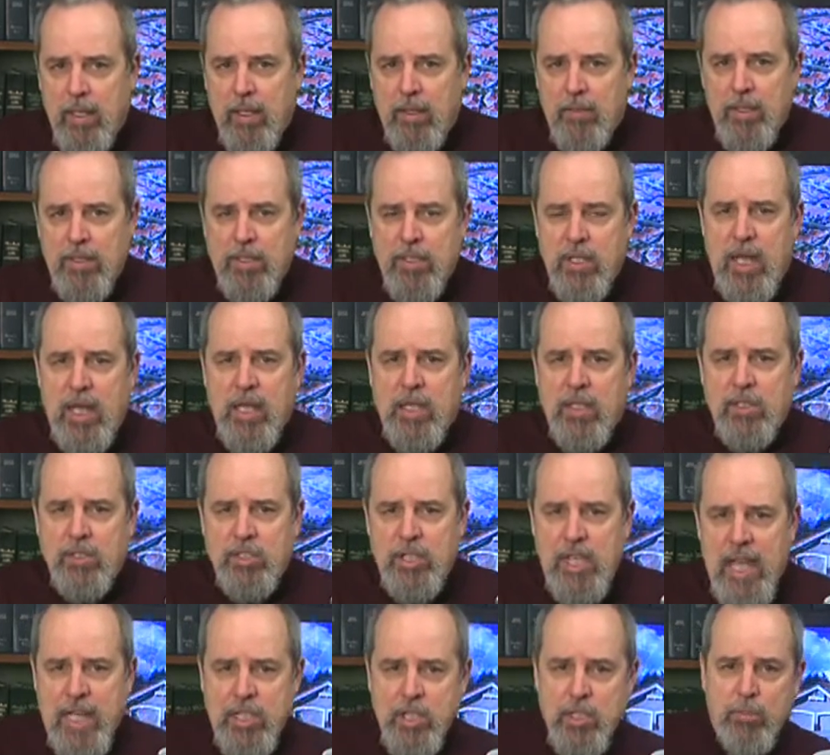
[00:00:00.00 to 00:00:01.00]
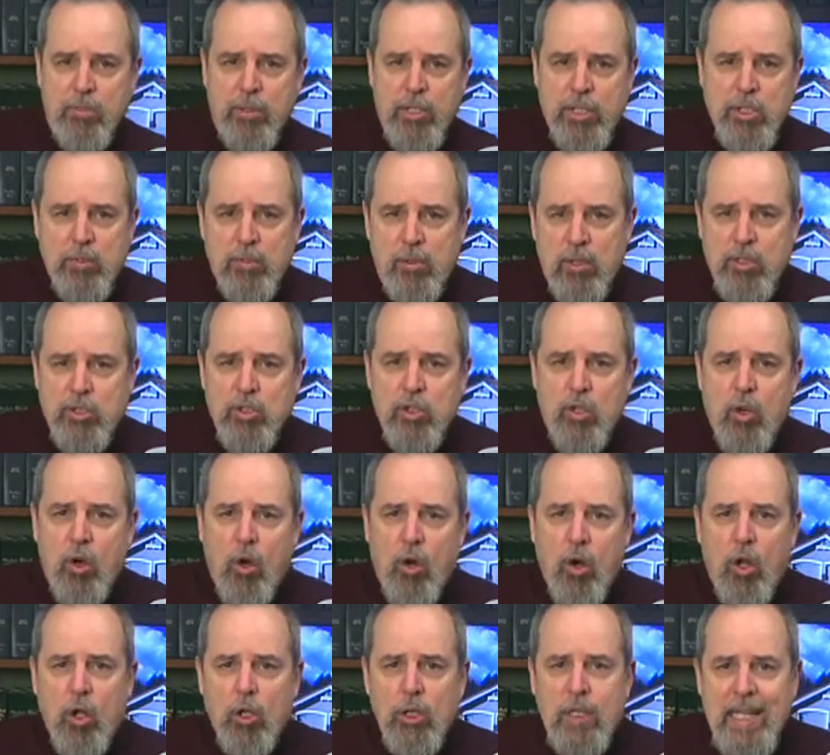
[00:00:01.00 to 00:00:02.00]
The Donald's action principle is
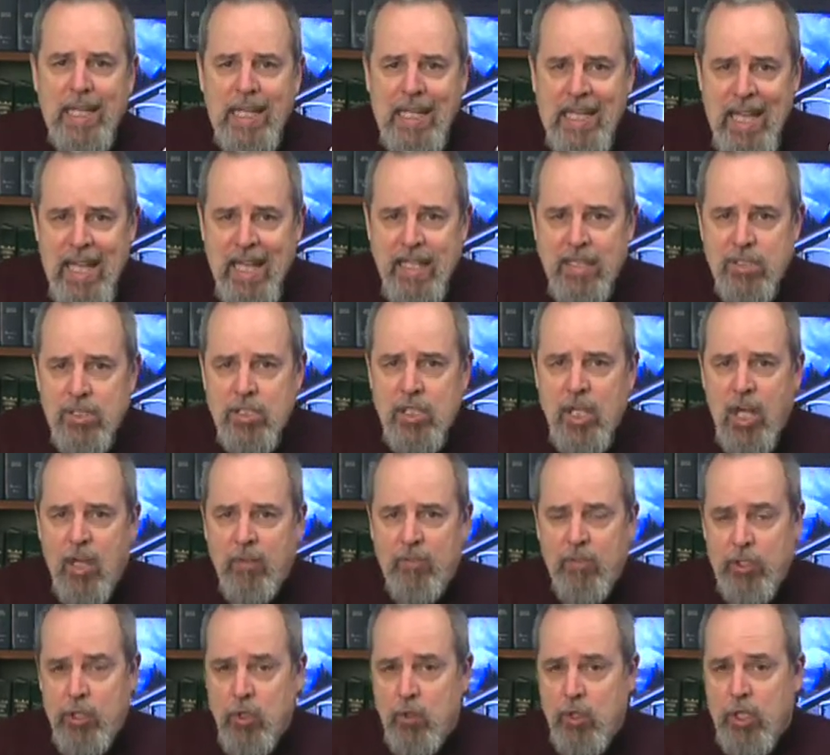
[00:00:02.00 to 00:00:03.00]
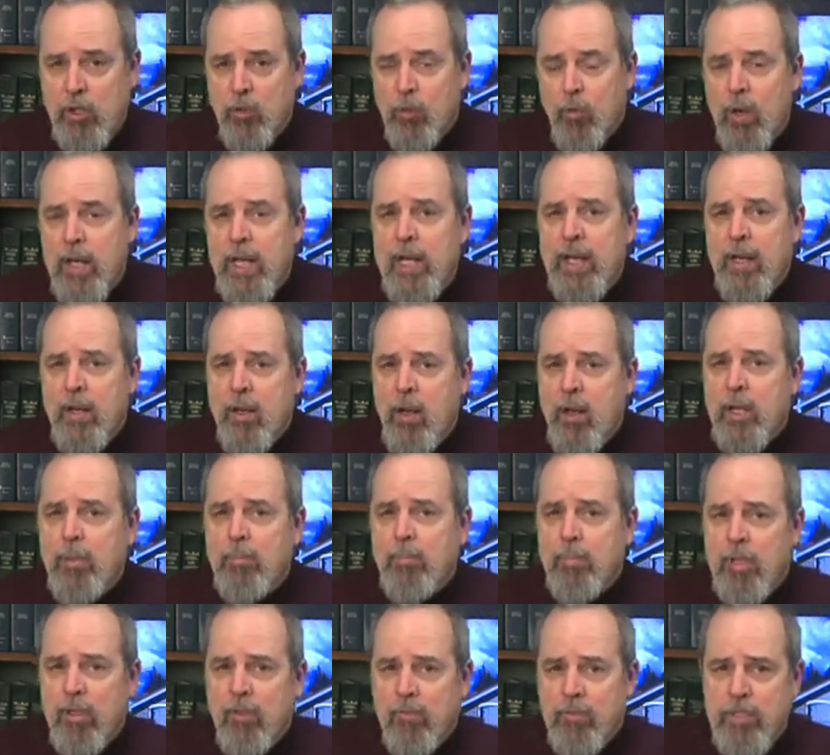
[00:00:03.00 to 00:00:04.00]
called Get Tough, and you can read it on
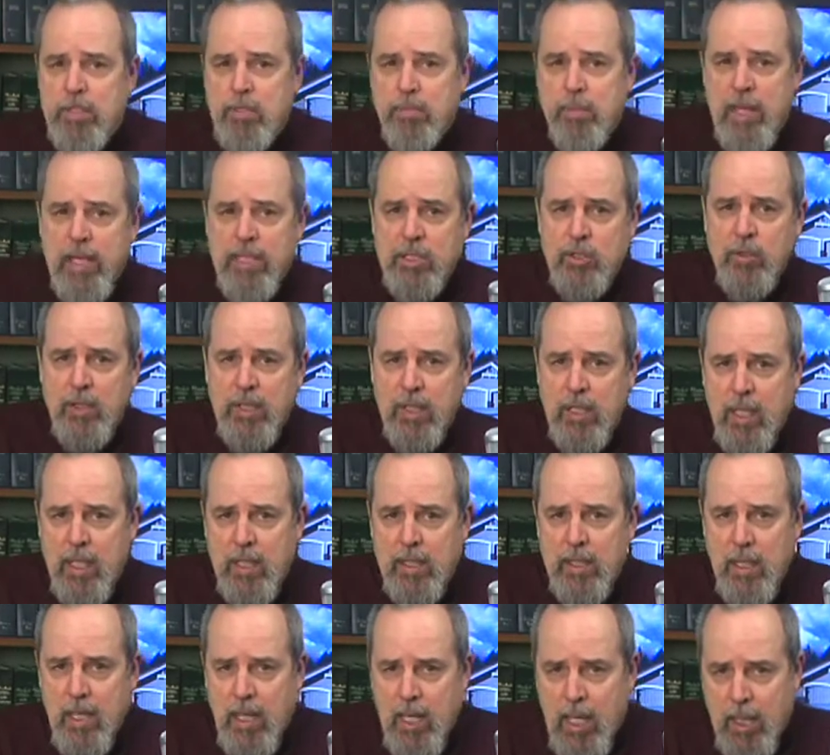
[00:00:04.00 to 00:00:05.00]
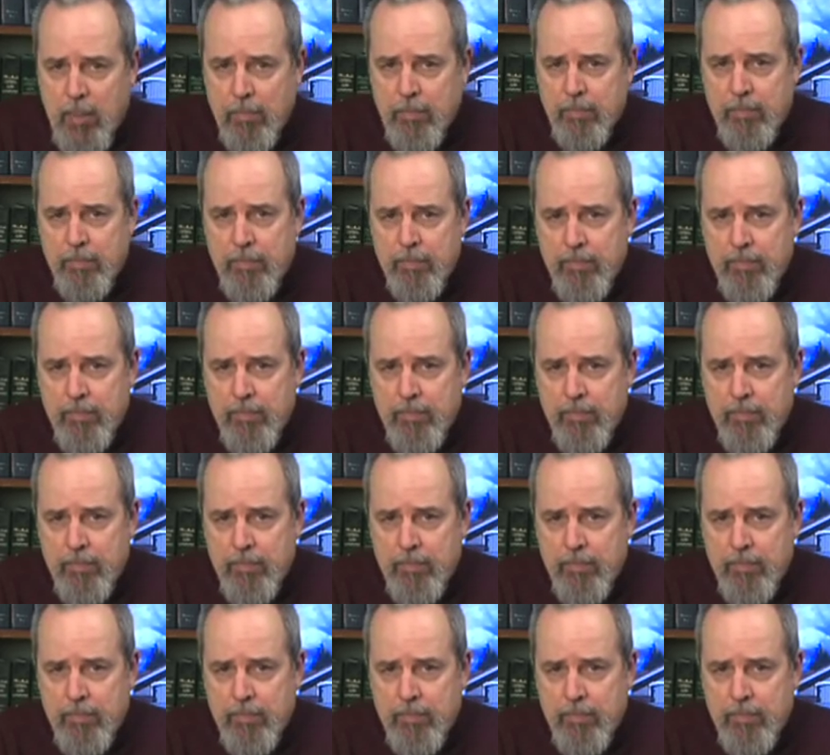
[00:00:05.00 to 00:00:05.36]
BillFitzpatrick.com.